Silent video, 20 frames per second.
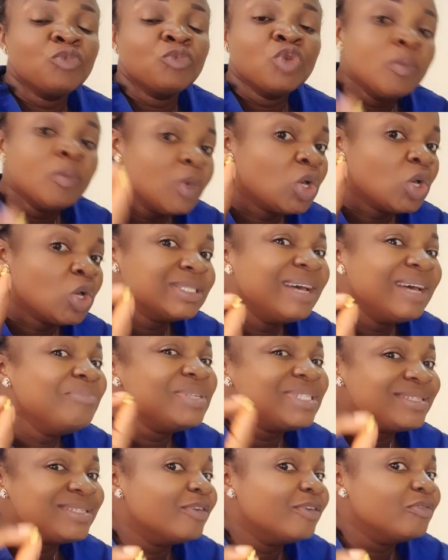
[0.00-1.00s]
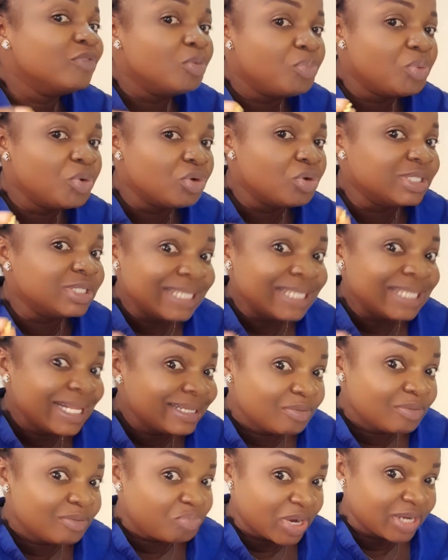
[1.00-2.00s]
because that missing of the period is
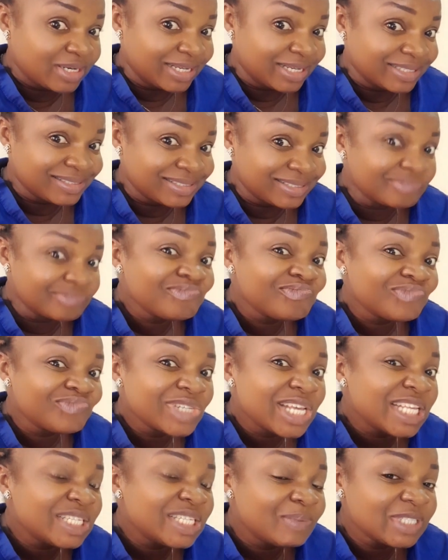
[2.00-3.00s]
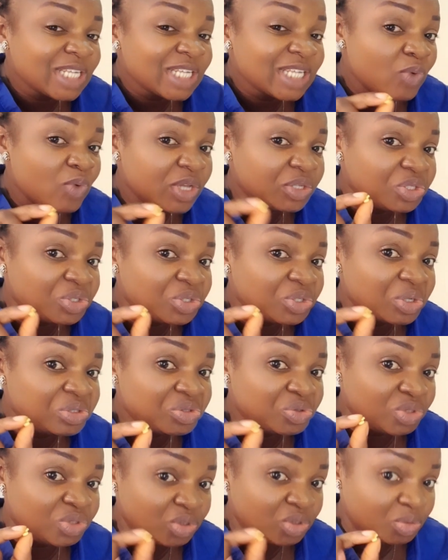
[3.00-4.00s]
likely pregnancy, especially when you did not
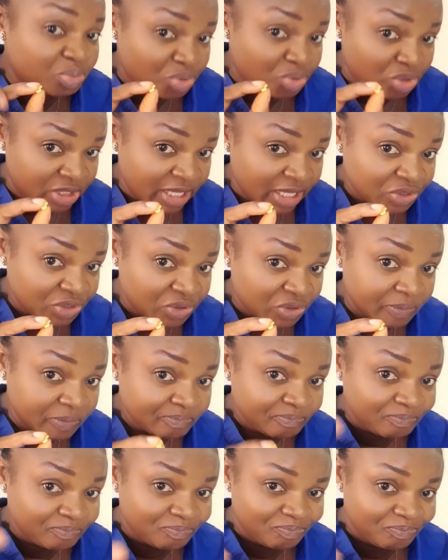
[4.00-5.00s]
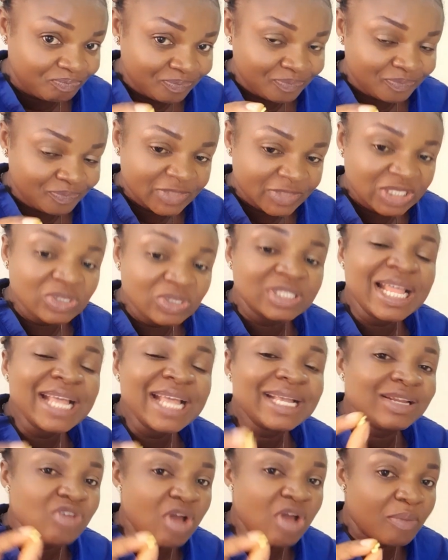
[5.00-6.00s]
do it with protection. So it's
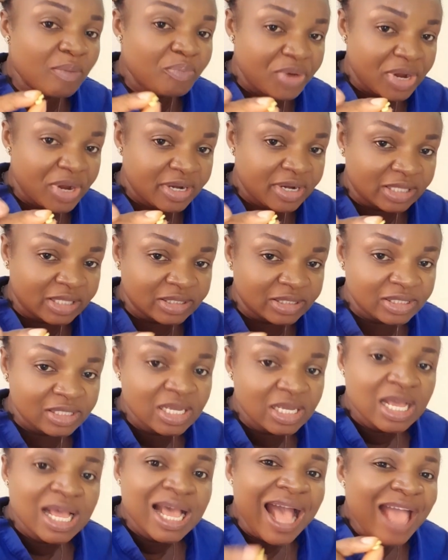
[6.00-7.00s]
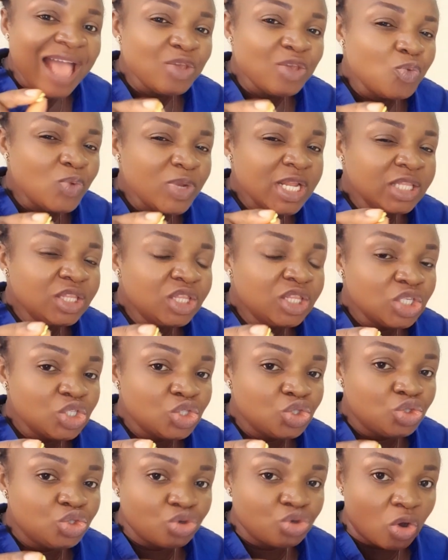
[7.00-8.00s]
likely you are pregnant and you will need
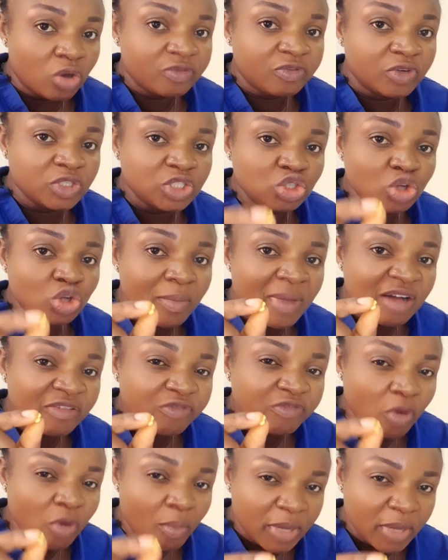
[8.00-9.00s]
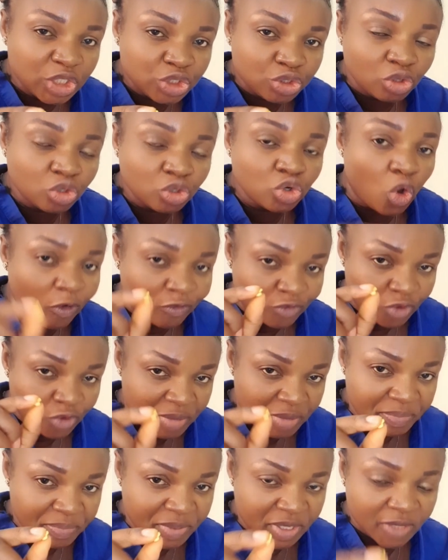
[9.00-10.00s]
this drug for the normal formation of your
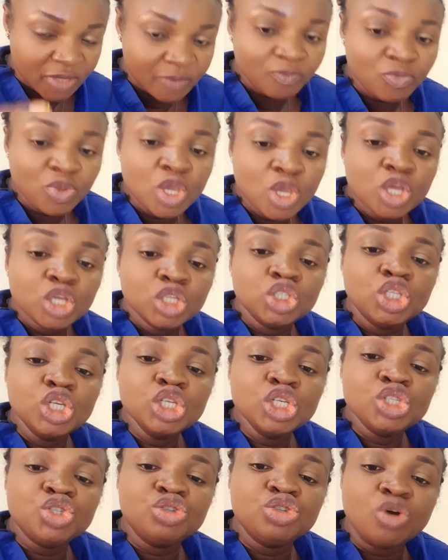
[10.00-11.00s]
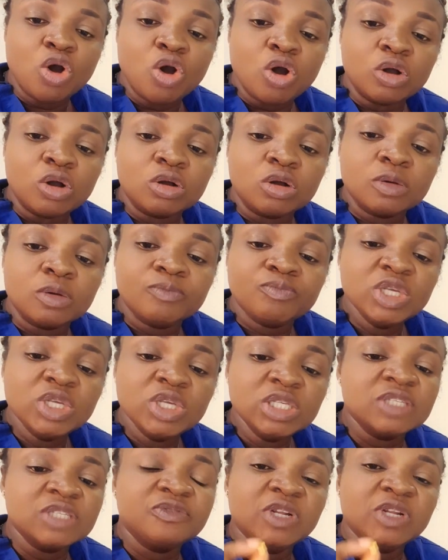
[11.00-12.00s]
baby. This drug,
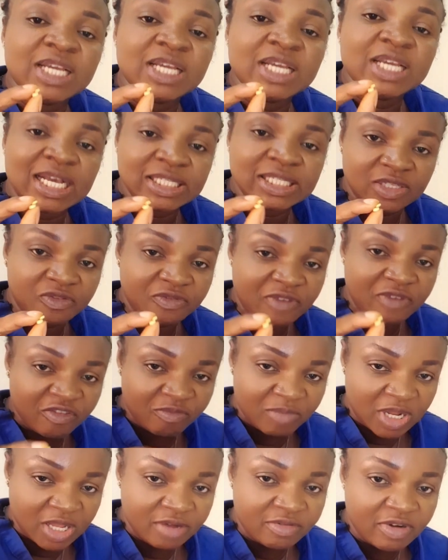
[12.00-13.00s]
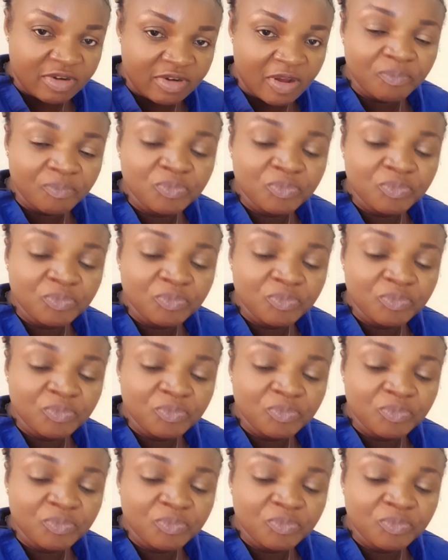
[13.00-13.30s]
this is folic acid 5 milligram.